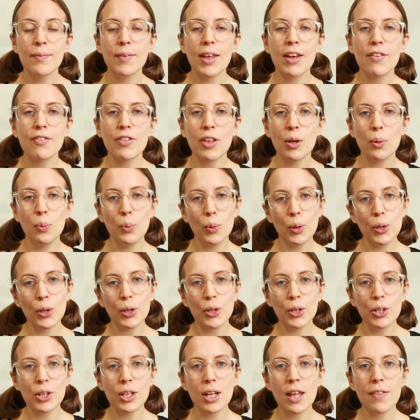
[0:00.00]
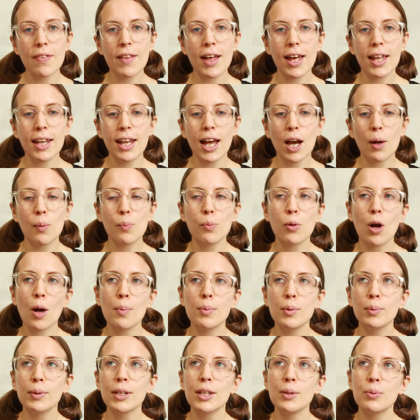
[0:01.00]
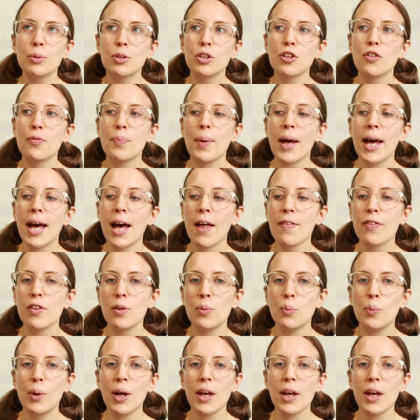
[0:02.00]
If they weren't, then I probably would have paired them